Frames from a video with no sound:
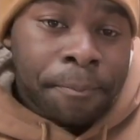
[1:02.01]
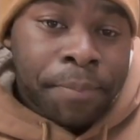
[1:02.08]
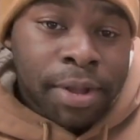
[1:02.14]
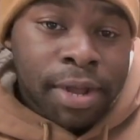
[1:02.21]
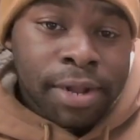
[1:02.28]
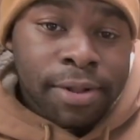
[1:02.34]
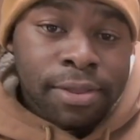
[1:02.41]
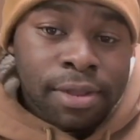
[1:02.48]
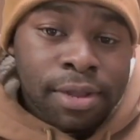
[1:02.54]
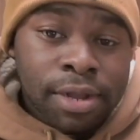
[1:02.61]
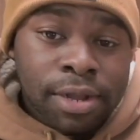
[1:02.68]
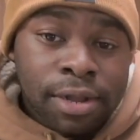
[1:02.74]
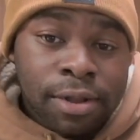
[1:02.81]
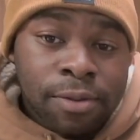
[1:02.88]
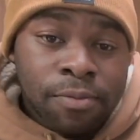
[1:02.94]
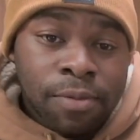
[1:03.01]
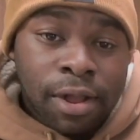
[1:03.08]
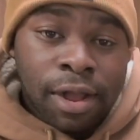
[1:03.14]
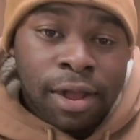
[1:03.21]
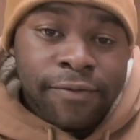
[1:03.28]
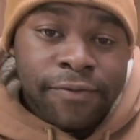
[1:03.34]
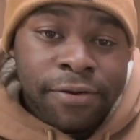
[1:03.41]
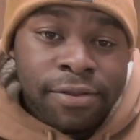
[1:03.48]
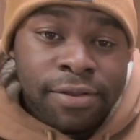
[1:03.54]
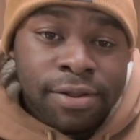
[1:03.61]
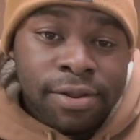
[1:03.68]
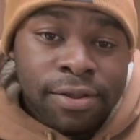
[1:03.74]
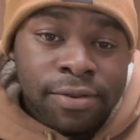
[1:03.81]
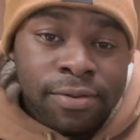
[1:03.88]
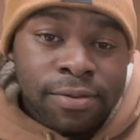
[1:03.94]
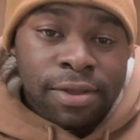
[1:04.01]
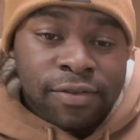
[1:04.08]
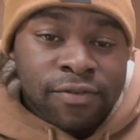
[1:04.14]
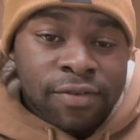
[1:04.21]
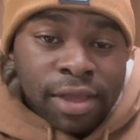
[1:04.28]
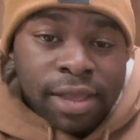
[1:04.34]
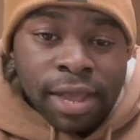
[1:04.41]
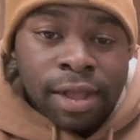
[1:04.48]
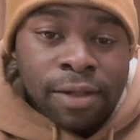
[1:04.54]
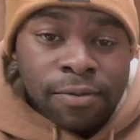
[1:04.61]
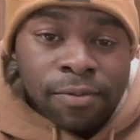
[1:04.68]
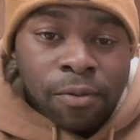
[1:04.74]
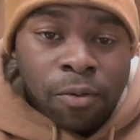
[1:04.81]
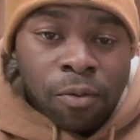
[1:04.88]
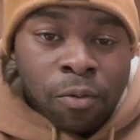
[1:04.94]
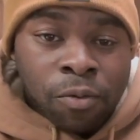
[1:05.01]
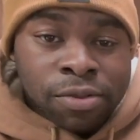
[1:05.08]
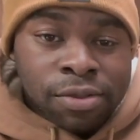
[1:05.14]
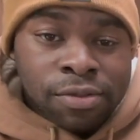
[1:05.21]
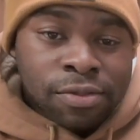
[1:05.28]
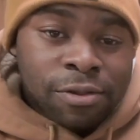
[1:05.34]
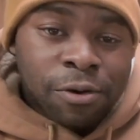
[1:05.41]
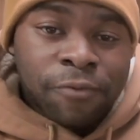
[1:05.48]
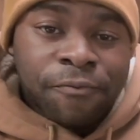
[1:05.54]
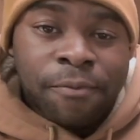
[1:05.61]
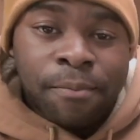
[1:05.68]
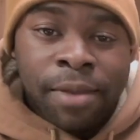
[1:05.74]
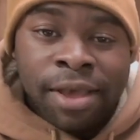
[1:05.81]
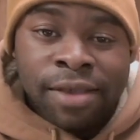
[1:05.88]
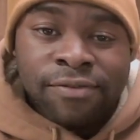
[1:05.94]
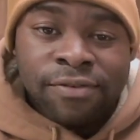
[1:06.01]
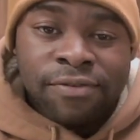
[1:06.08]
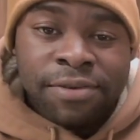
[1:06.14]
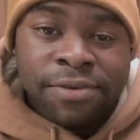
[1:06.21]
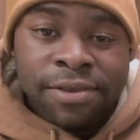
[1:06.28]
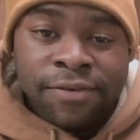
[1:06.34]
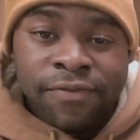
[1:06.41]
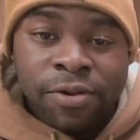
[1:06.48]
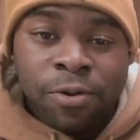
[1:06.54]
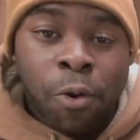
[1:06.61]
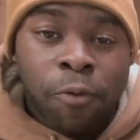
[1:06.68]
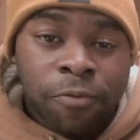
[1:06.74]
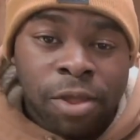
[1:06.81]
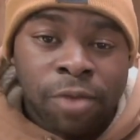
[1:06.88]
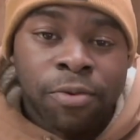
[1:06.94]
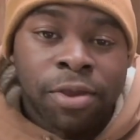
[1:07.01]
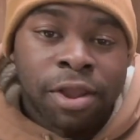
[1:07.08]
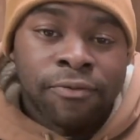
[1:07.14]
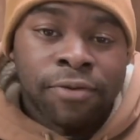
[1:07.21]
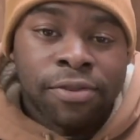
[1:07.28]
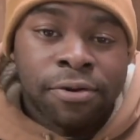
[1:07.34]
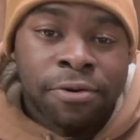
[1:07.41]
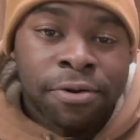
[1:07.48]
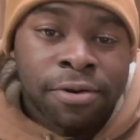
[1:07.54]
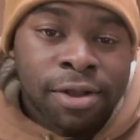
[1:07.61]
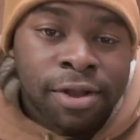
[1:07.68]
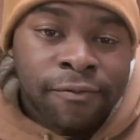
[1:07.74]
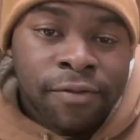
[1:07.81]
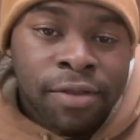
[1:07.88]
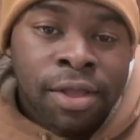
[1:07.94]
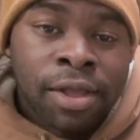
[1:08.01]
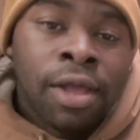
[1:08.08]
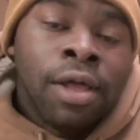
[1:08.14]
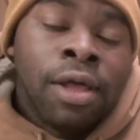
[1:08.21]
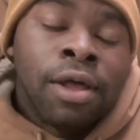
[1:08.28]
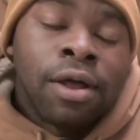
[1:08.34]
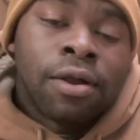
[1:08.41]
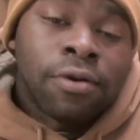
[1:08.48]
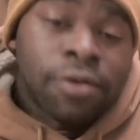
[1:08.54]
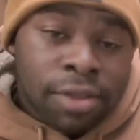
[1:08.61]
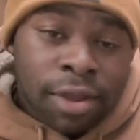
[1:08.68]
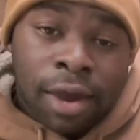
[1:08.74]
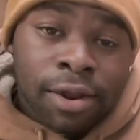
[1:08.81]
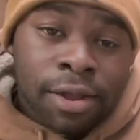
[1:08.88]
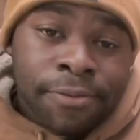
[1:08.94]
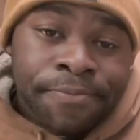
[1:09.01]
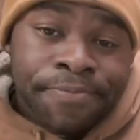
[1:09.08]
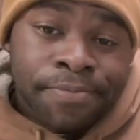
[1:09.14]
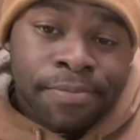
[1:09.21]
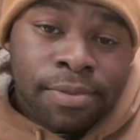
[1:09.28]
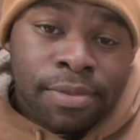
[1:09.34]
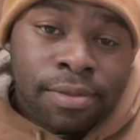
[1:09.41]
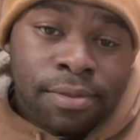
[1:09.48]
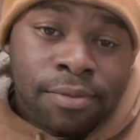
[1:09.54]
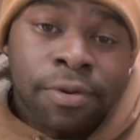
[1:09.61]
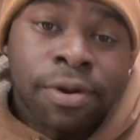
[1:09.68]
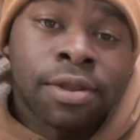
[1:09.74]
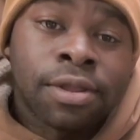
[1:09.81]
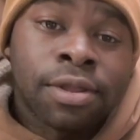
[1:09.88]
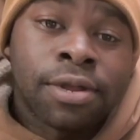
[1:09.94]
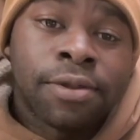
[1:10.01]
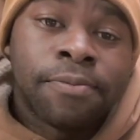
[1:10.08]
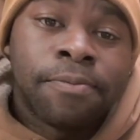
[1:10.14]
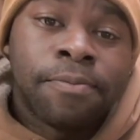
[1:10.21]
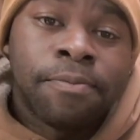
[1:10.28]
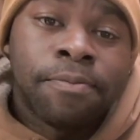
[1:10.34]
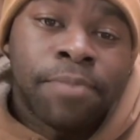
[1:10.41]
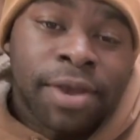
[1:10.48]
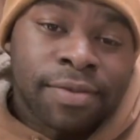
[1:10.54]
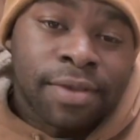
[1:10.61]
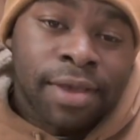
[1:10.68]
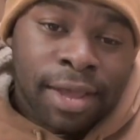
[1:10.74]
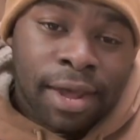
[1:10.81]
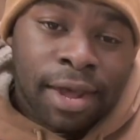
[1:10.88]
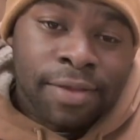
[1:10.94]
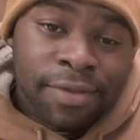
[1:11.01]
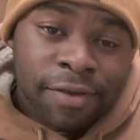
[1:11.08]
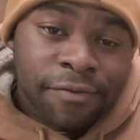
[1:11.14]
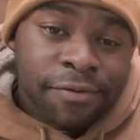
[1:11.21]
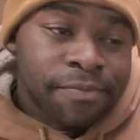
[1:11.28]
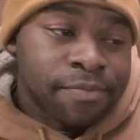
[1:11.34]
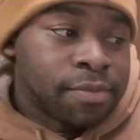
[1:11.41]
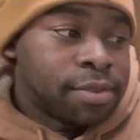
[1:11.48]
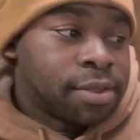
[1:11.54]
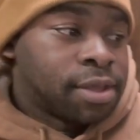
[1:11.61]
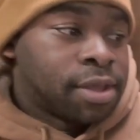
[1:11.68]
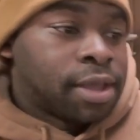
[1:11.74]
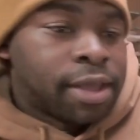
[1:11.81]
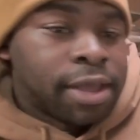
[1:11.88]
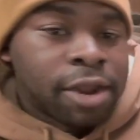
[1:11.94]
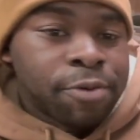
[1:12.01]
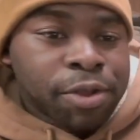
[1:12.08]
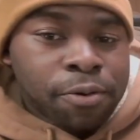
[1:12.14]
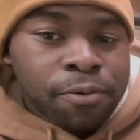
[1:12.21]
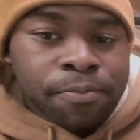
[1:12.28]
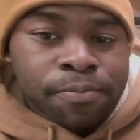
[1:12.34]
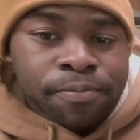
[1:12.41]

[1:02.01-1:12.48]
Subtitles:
But without further ado, check out what's in store for Master Chief, and hopefully we get a return of Cortana, one of the best AIs ever. Here we go.